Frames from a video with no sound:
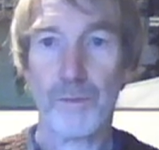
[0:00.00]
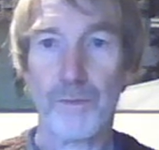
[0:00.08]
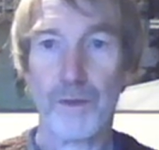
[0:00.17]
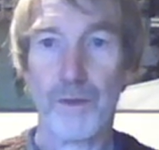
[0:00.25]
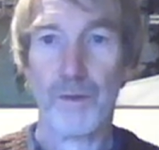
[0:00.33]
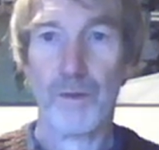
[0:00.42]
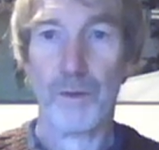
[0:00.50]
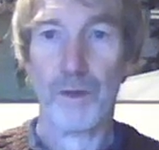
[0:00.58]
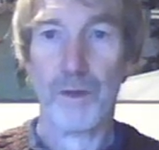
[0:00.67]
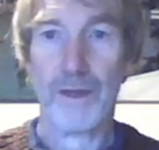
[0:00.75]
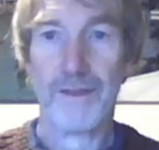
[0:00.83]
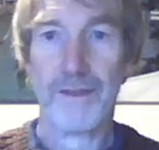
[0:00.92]
So we're
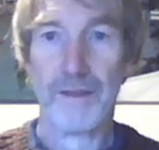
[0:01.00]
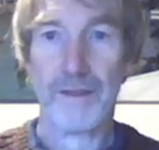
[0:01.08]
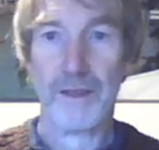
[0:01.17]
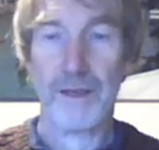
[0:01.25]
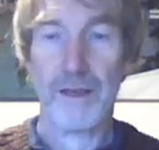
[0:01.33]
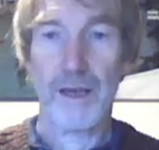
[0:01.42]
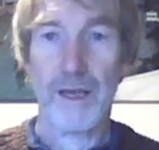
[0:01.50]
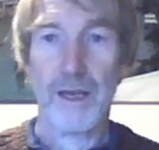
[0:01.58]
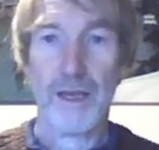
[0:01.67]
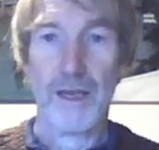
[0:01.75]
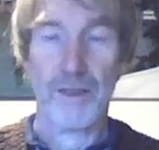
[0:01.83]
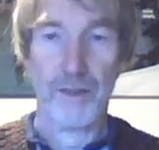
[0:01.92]
easily
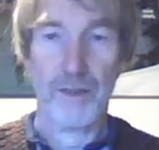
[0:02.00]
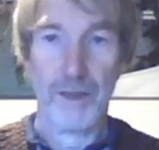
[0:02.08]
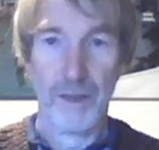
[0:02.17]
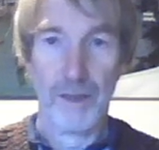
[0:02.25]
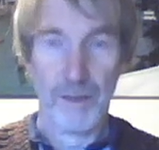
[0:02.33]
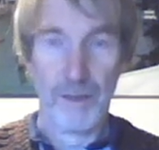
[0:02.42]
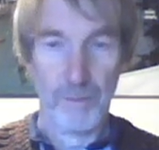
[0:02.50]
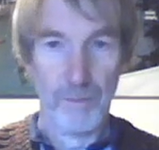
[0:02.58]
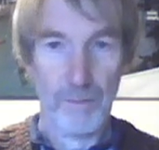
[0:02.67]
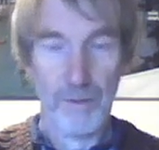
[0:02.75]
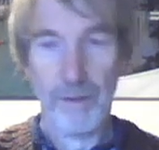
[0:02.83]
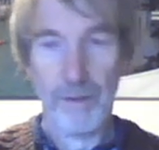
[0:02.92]
in the
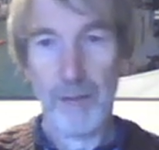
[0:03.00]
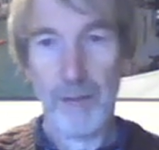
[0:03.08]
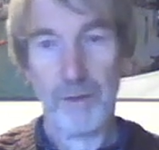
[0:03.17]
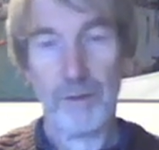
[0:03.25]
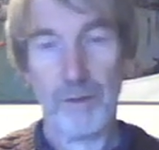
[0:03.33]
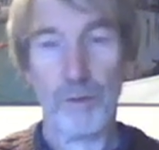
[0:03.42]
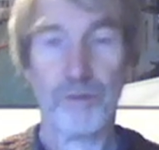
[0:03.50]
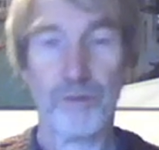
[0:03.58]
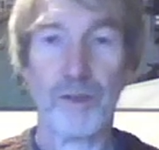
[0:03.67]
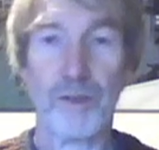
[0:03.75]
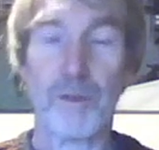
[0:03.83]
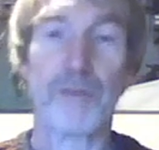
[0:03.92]
laminar or
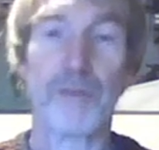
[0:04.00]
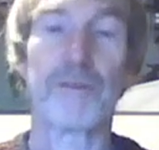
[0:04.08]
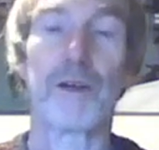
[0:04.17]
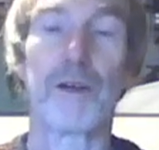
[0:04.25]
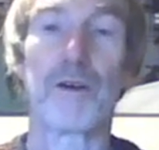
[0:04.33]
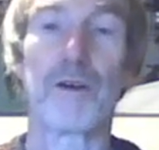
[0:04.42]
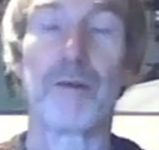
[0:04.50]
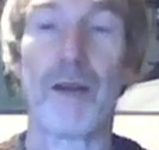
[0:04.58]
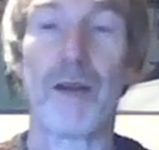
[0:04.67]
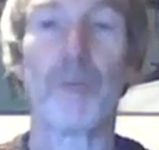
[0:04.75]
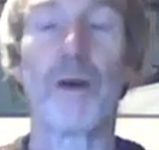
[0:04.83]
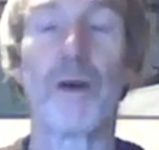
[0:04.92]
streamline flow around the
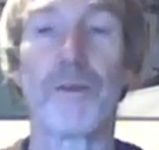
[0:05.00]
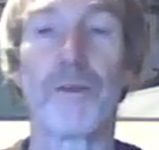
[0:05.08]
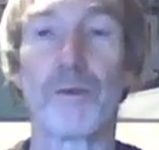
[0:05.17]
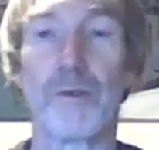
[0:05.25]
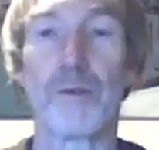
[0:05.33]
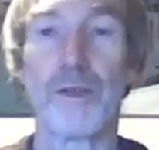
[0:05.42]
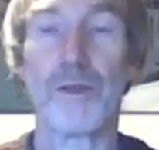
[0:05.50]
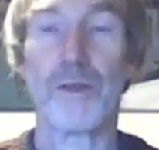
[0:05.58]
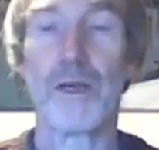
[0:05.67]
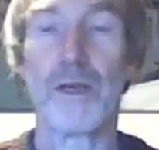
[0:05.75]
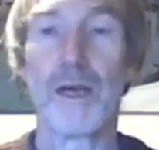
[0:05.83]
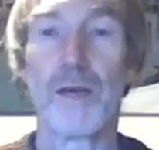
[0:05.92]
particle region,
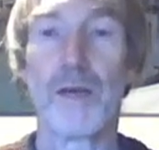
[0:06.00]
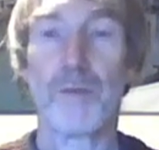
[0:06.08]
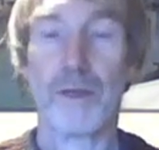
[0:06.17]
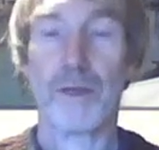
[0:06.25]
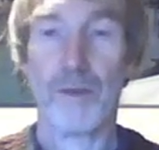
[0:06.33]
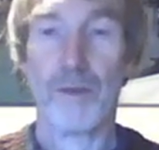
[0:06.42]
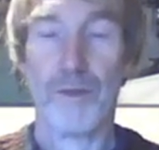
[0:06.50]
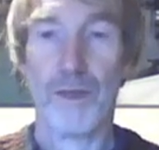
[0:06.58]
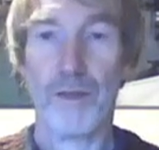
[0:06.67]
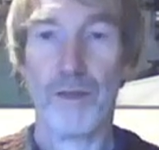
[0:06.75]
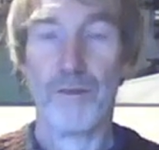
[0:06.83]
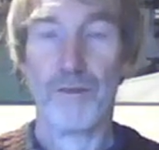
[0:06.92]
because
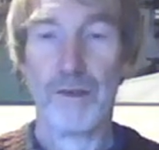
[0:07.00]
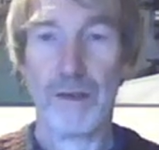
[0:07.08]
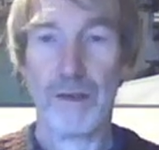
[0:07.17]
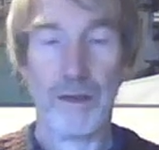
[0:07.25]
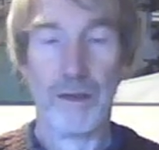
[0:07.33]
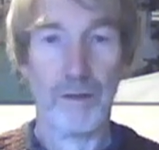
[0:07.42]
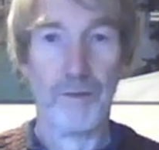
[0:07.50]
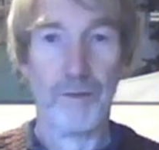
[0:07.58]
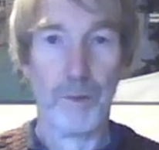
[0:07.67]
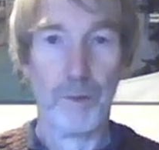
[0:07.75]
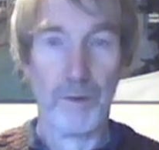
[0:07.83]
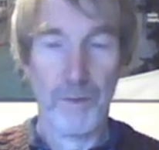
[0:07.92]
there's very little
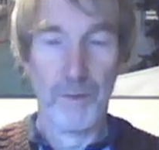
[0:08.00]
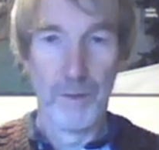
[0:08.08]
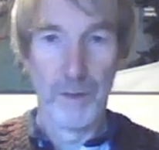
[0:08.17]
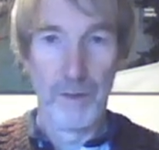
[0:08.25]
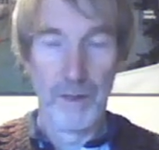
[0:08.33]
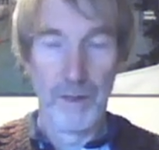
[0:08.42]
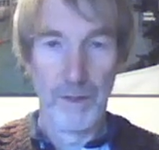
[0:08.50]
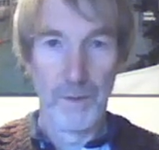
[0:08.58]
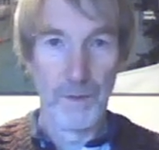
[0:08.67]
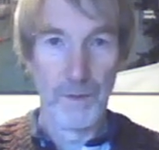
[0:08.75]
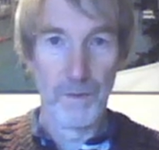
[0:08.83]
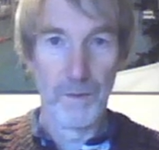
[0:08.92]
turbulence in this
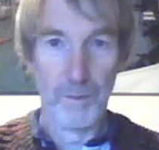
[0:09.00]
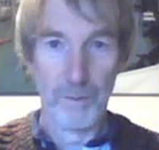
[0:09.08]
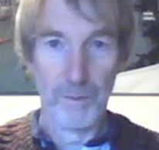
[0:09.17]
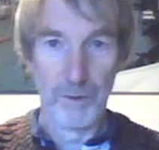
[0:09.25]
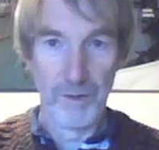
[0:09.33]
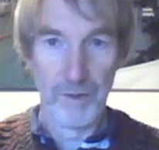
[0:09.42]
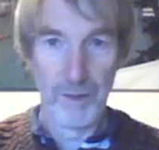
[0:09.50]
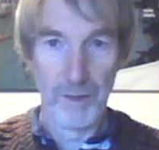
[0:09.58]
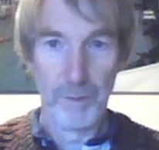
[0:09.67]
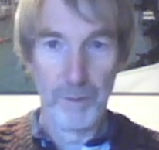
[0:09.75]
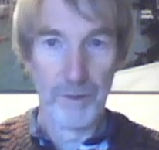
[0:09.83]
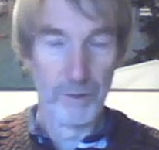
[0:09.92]
system, because the
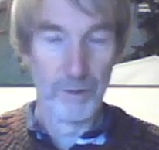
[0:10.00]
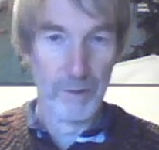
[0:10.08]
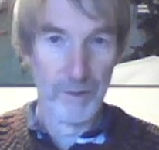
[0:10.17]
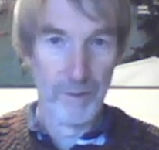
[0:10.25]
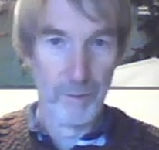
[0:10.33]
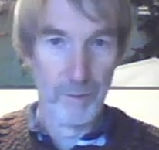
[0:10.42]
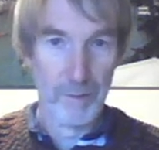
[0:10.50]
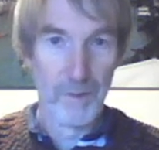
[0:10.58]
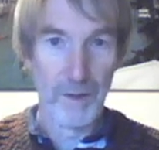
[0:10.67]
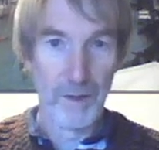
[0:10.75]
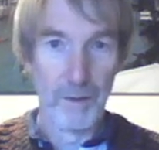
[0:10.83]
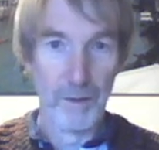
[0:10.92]
particle Reynolds number is so
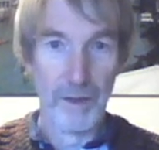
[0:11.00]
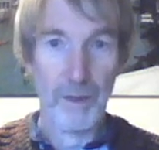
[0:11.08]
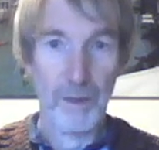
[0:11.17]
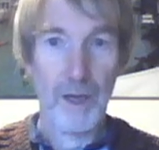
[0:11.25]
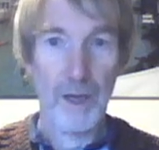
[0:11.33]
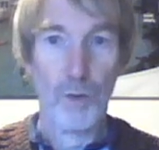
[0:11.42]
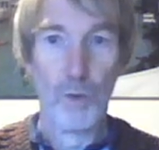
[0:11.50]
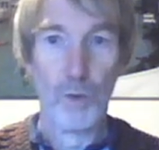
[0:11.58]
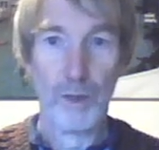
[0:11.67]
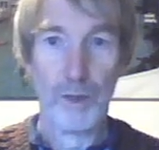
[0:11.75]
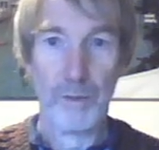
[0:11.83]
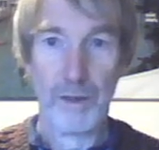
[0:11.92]
low, well
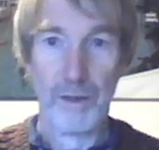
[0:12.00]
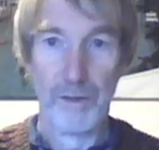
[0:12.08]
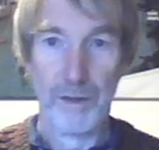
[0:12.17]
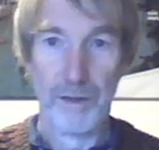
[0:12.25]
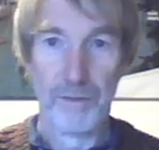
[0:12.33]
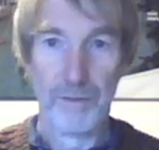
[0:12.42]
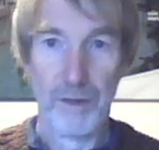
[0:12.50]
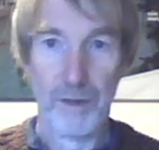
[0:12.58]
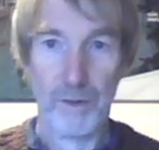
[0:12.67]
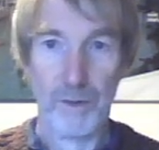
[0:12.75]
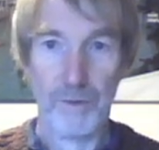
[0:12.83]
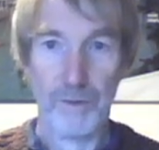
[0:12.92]
below that
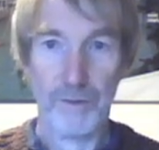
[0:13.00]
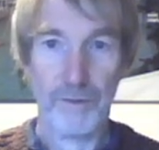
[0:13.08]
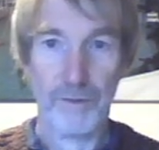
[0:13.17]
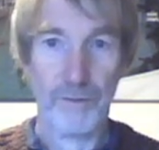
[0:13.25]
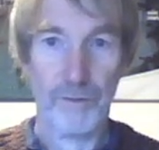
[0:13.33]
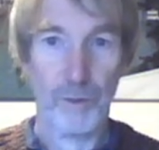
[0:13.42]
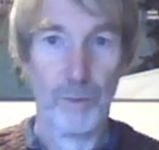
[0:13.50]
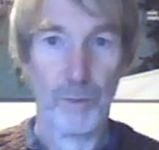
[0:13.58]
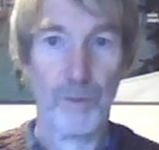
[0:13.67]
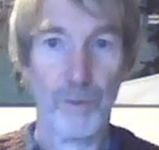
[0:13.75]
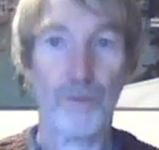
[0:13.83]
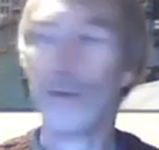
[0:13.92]
threshold of
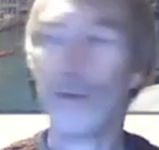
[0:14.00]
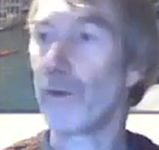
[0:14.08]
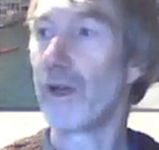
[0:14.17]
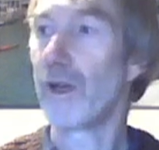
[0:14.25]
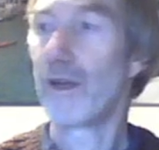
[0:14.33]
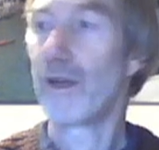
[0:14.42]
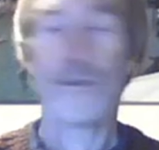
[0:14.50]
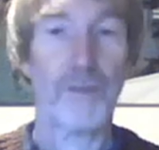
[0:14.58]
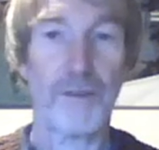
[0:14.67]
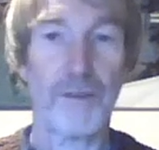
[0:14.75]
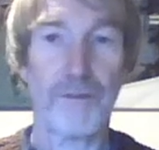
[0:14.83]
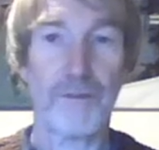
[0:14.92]
0.2 for the
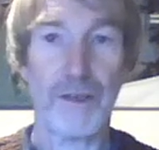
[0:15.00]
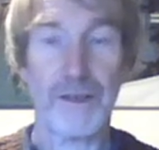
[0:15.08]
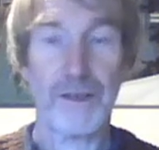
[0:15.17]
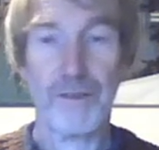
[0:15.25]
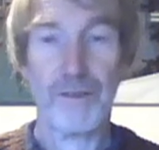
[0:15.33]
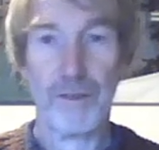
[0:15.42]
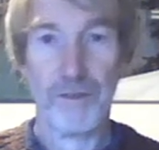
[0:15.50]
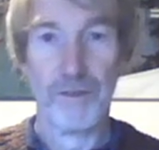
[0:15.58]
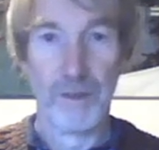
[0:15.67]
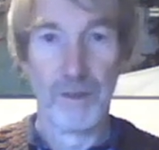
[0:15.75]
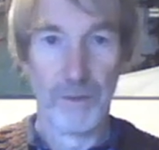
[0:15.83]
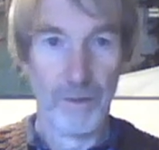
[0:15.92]
validity of
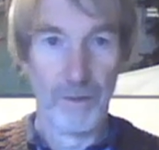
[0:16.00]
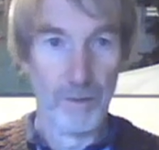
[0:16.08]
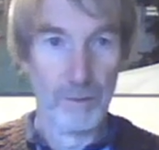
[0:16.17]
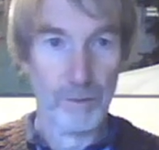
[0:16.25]
Stokes's law.